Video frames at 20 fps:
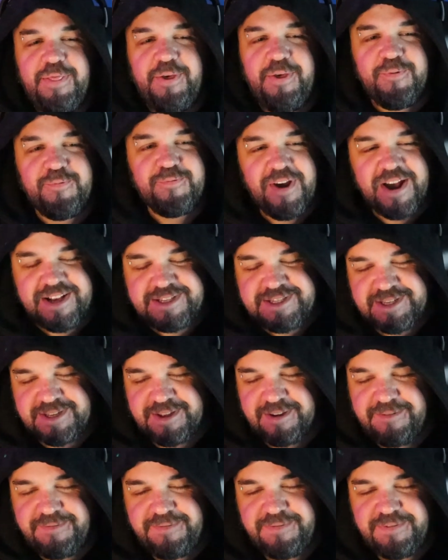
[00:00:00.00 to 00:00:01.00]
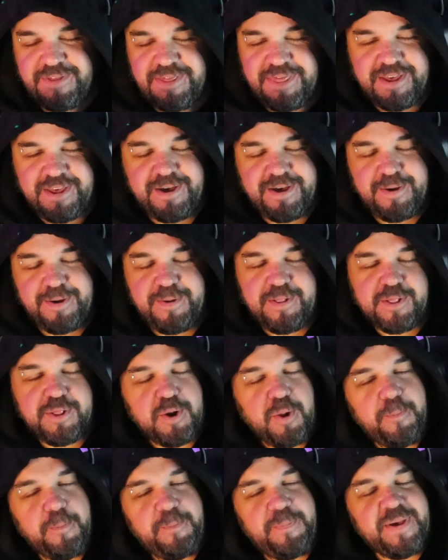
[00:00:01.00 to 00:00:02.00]
the rest of the
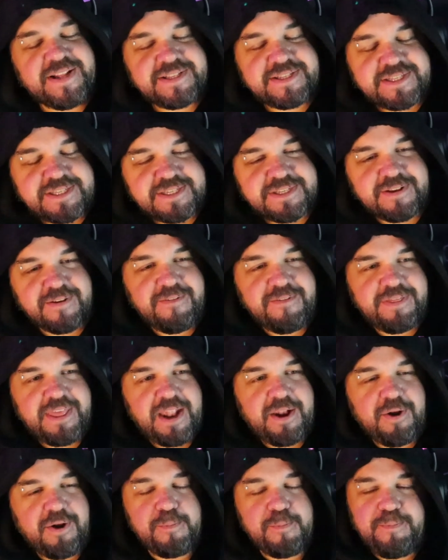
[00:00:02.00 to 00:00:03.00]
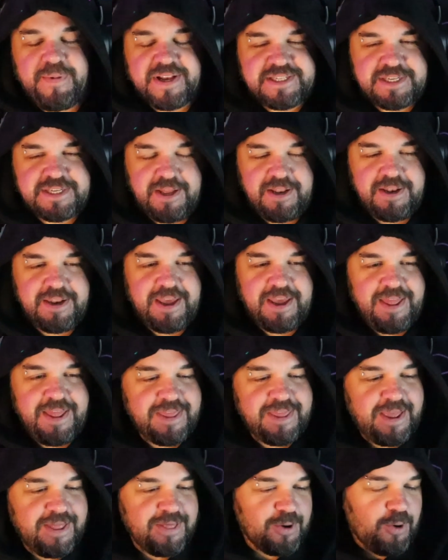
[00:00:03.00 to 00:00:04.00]
little bits of, that are missing in,
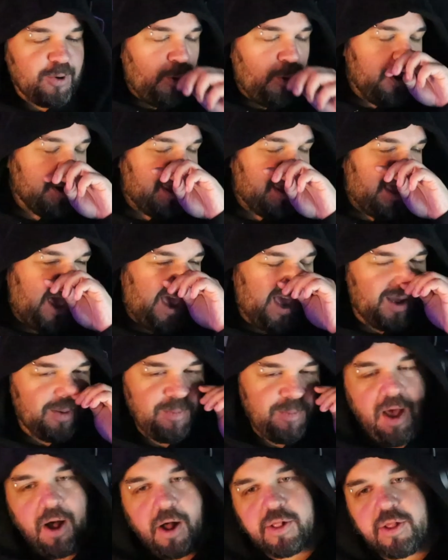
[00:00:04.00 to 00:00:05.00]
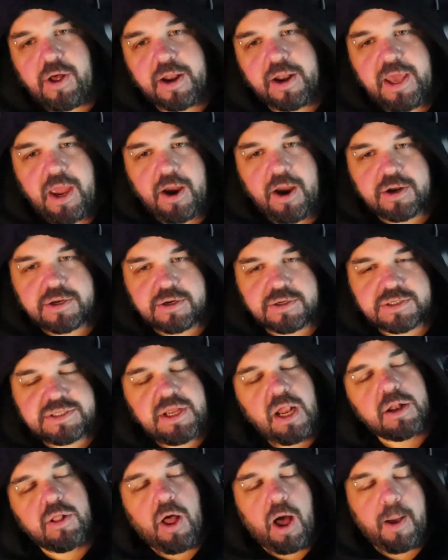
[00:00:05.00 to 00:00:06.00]
in the core game, a lot of characters,
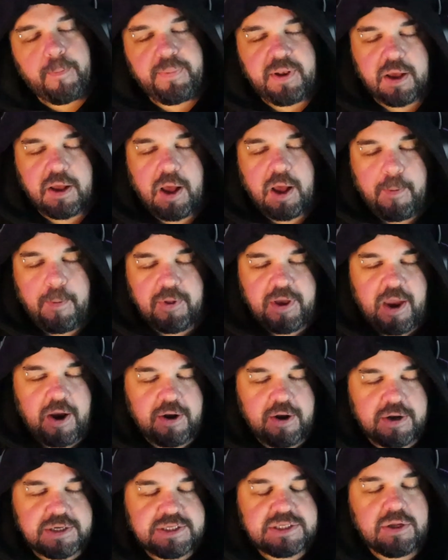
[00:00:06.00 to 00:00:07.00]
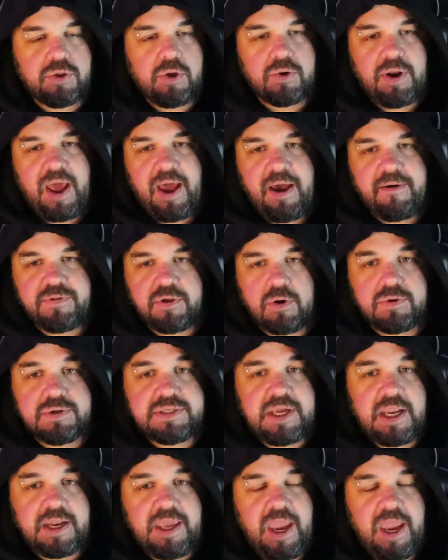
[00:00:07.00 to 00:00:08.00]
not a lot, but a couple characters still don't have their own
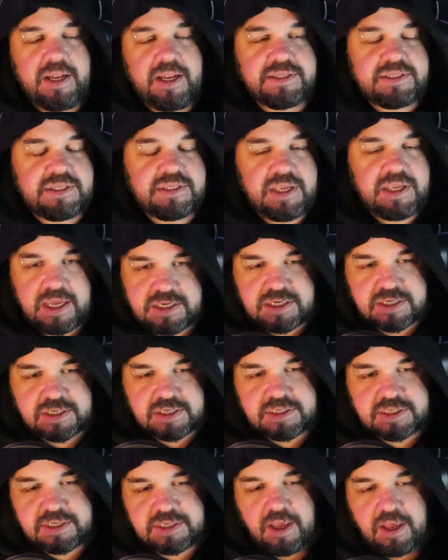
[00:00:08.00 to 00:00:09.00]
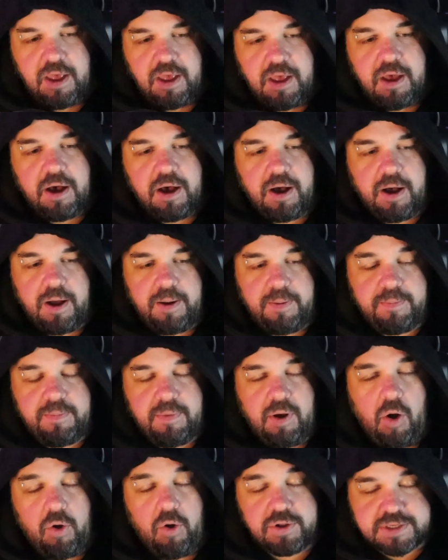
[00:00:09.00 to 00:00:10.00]
dedicated stages. Um,
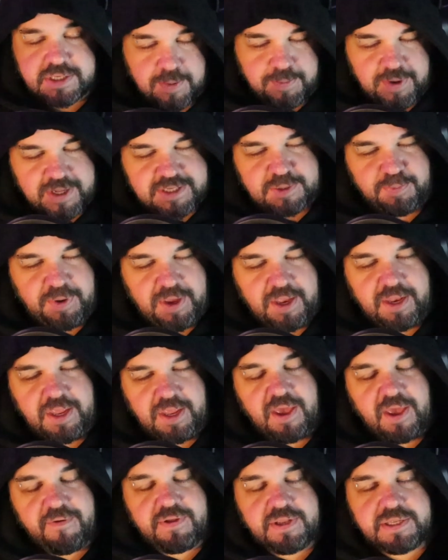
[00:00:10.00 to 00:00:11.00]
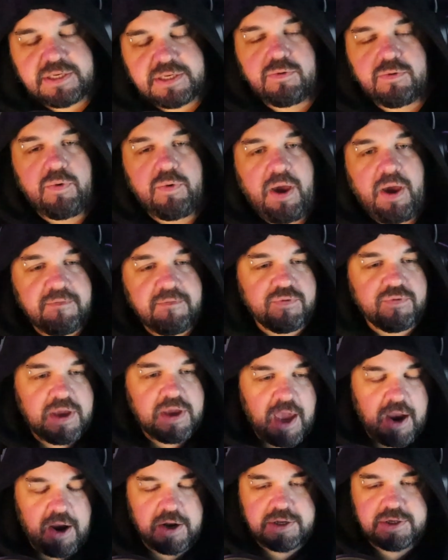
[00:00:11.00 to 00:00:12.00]
ultimates being given to every
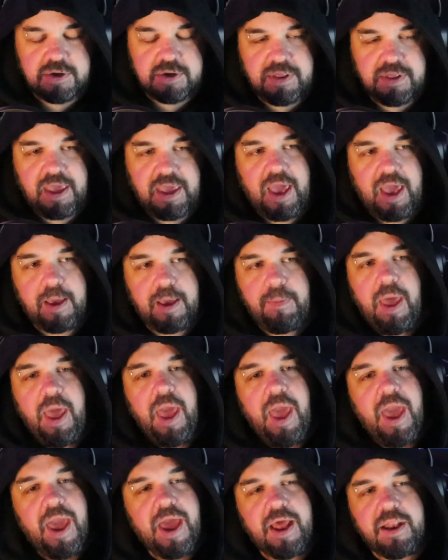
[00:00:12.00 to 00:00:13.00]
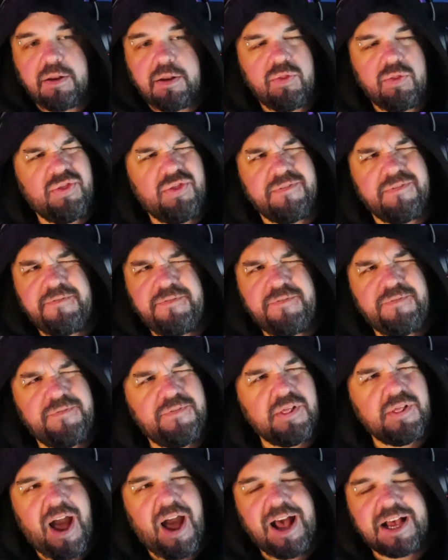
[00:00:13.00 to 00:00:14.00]
character in the game, and the f-
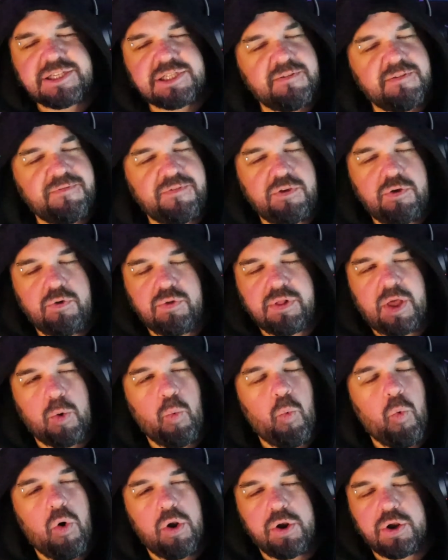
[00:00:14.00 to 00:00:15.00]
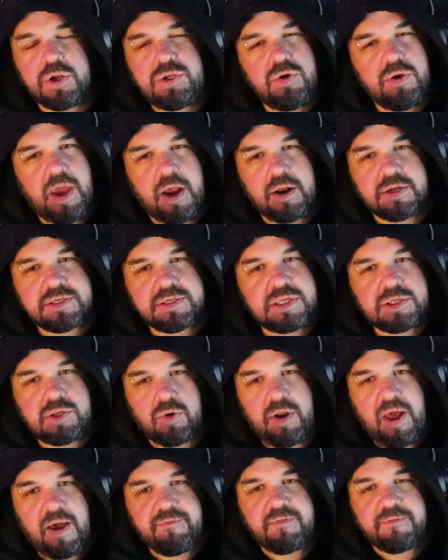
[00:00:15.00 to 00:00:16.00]
last few, like one or two characters that
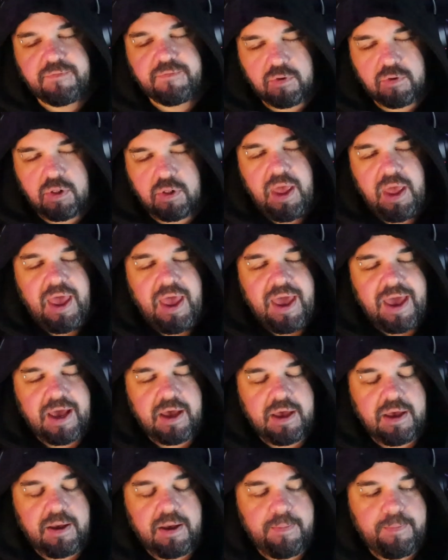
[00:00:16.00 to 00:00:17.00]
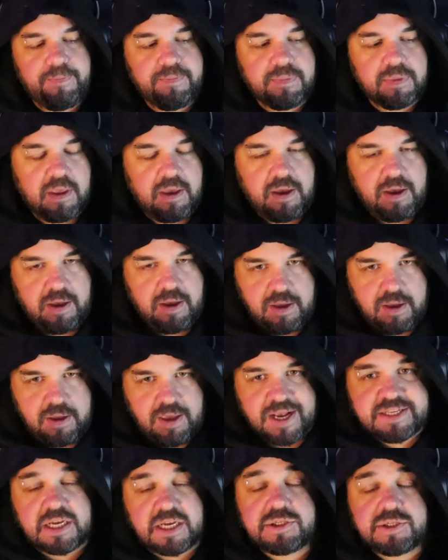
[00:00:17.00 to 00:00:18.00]
don't have a full um, uh,
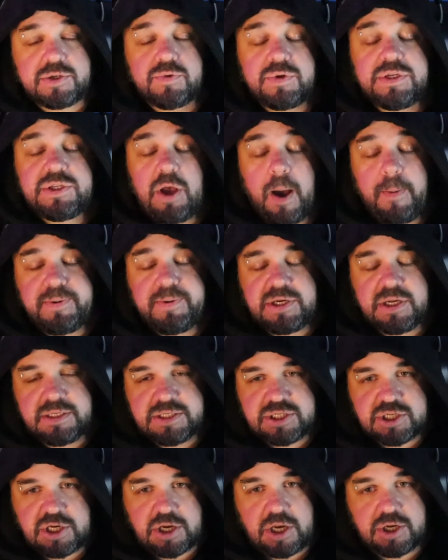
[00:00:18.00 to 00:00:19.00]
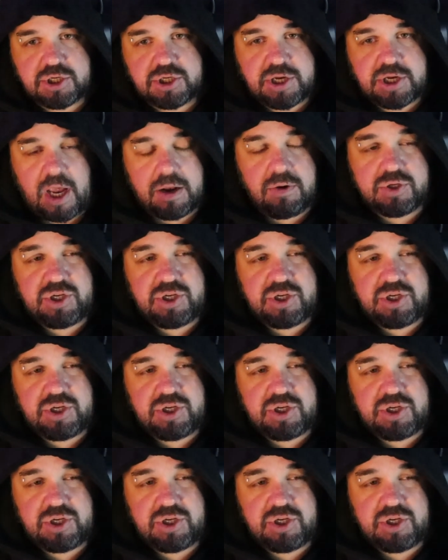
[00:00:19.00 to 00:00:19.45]
accessories options, Sh- yeah. Shadow